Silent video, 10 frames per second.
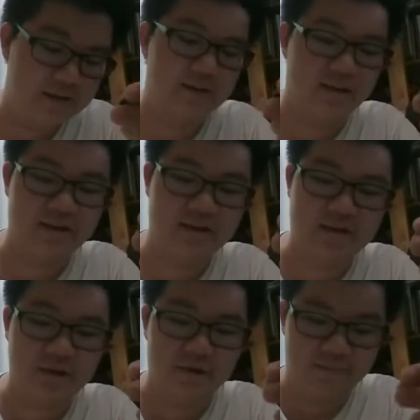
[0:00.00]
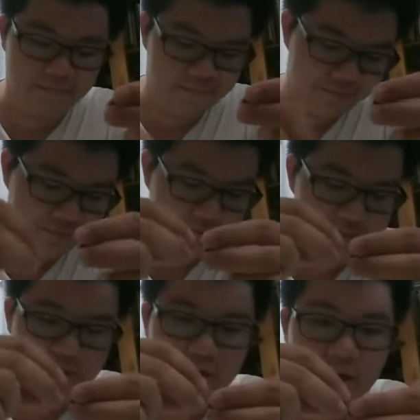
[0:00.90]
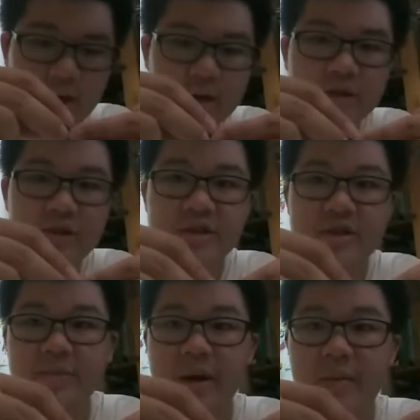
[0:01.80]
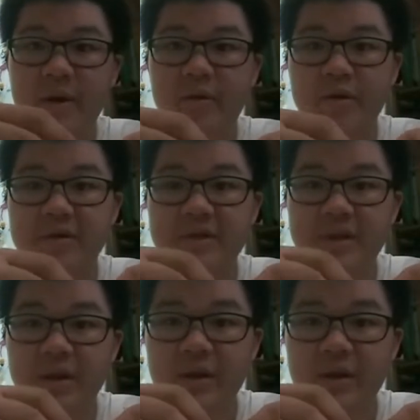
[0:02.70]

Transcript: tense. So, just take back my words.